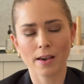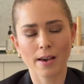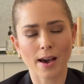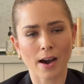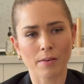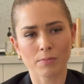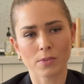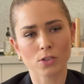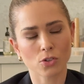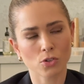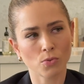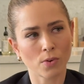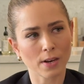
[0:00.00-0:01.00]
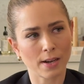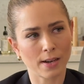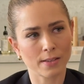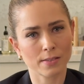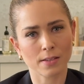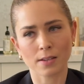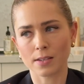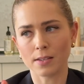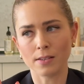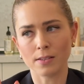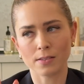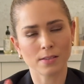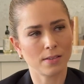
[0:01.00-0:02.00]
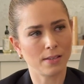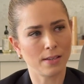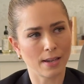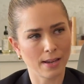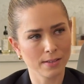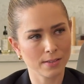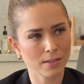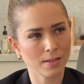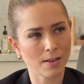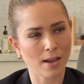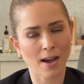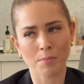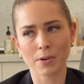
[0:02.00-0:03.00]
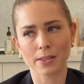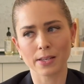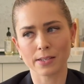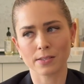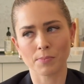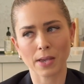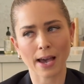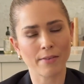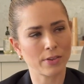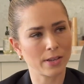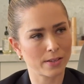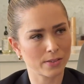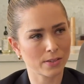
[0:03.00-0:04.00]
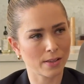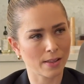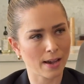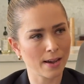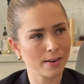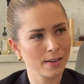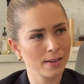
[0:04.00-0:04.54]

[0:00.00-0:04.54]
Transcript: The short answer is yes, but there's some caveats to that.